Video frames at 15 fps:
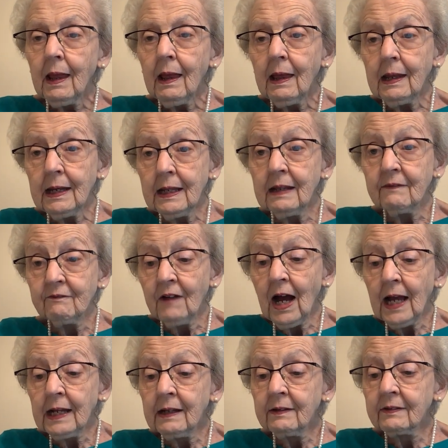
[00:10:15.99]
And he
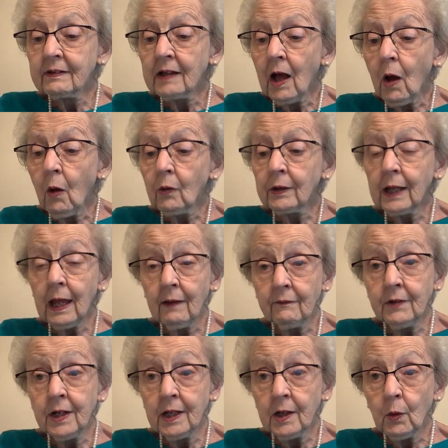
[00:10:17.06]
invited Saul to have
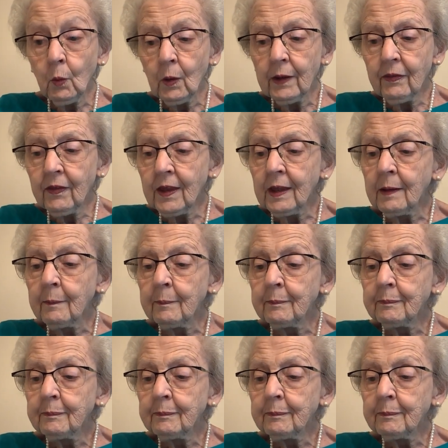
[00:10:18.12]
dinner with him.